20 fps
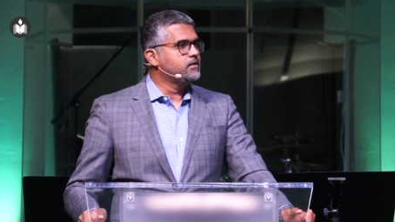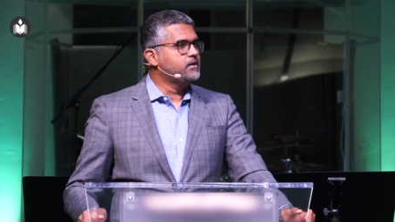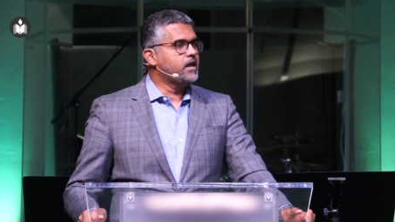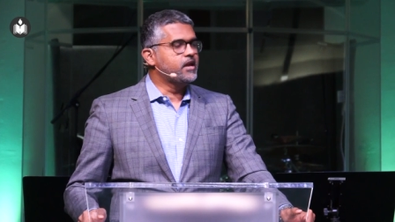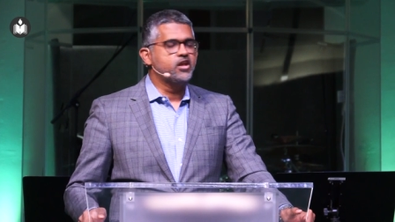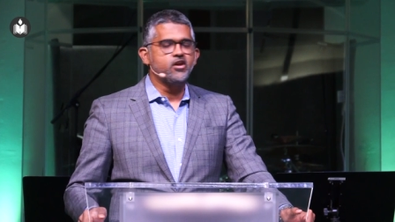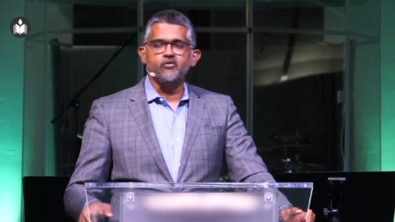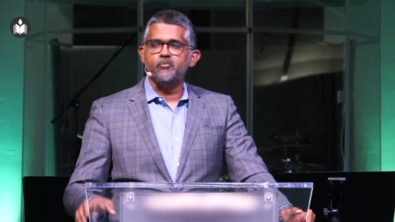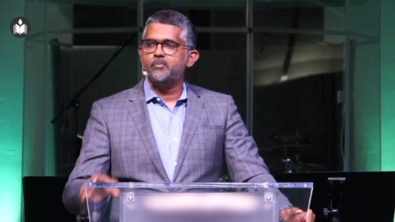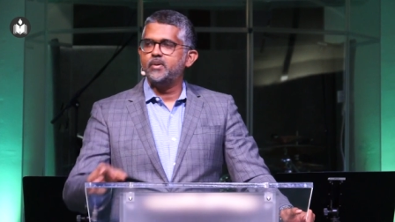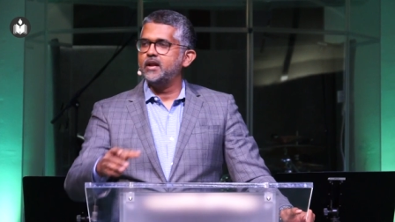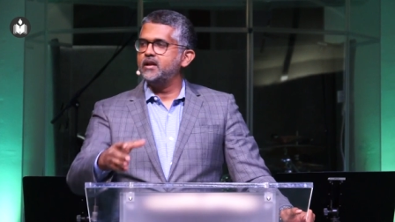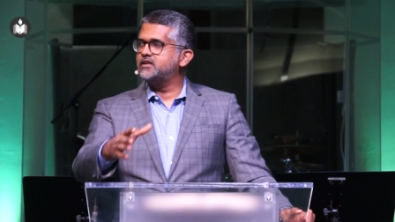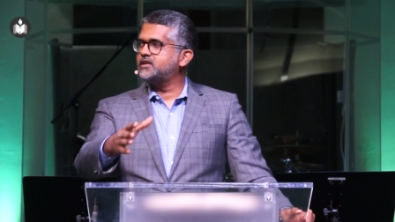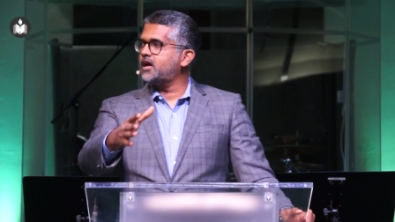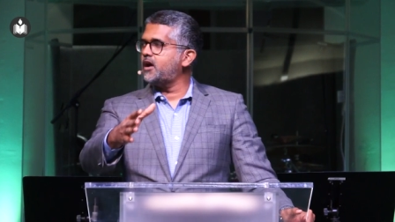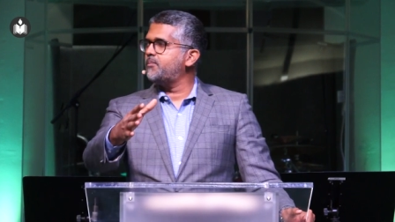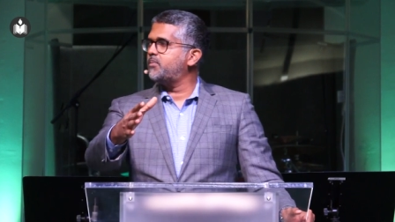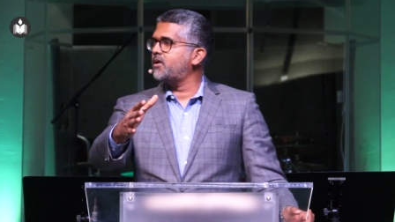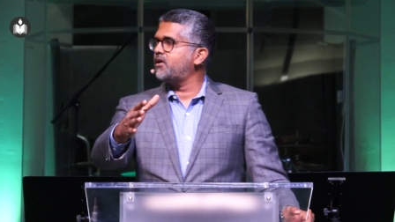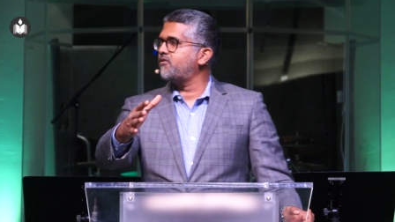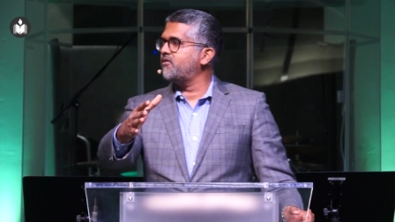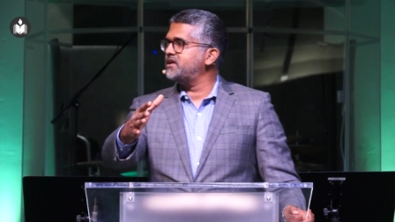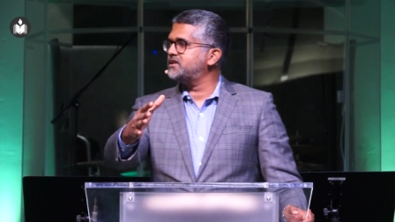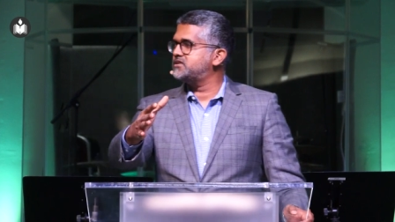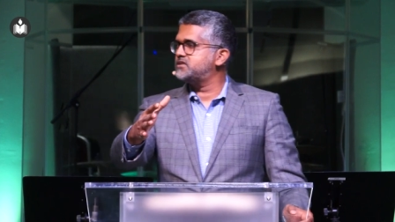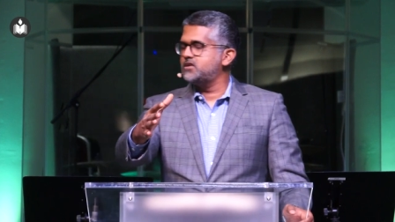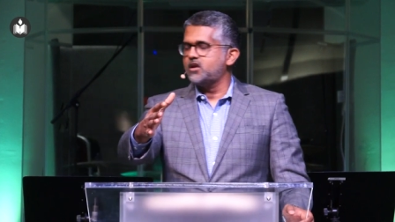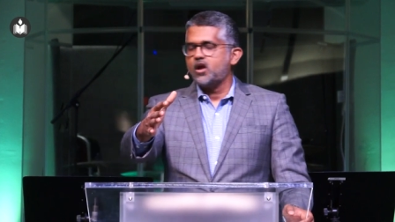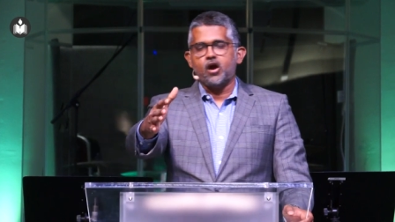That you built up a
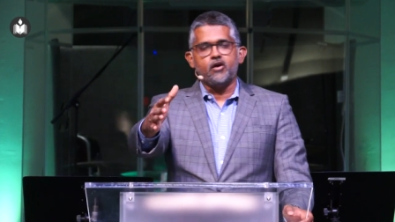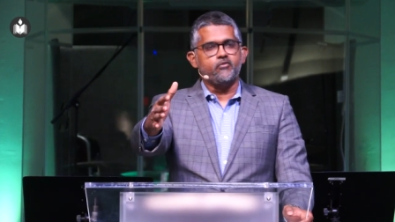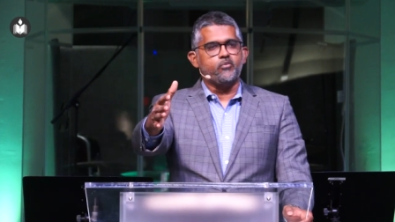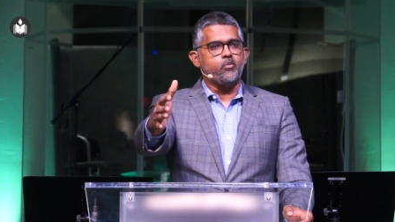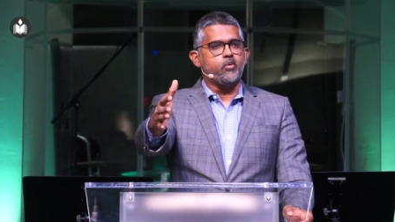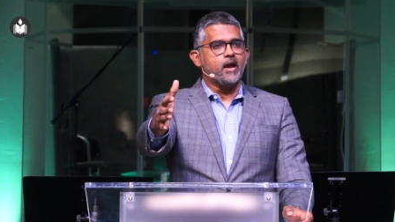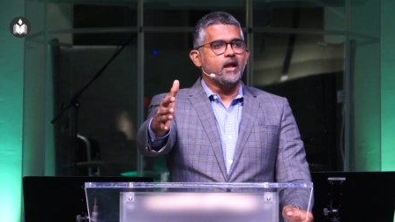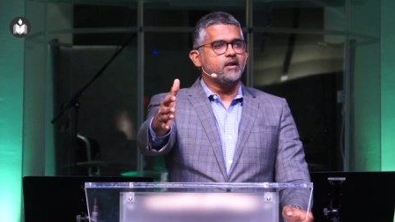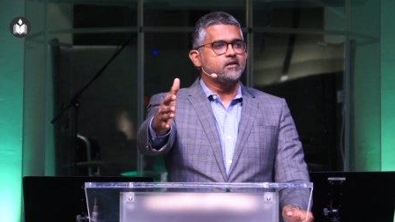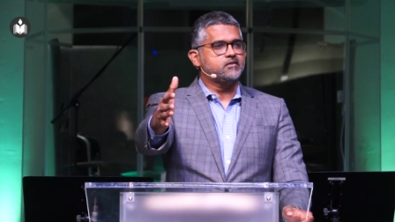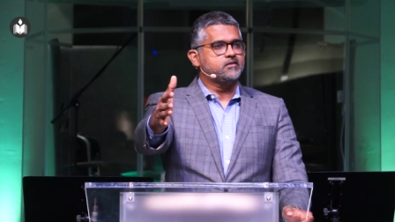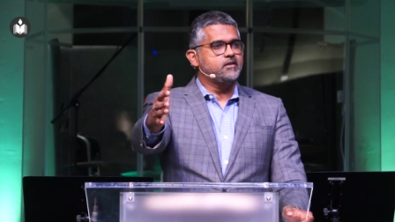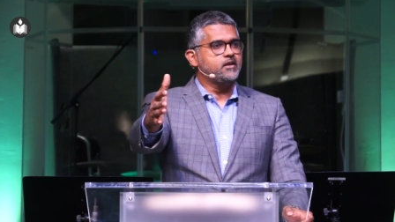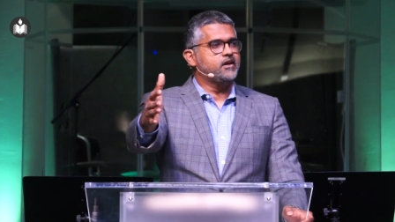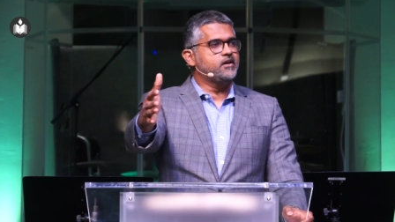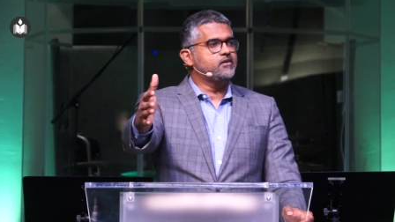rich of wealth,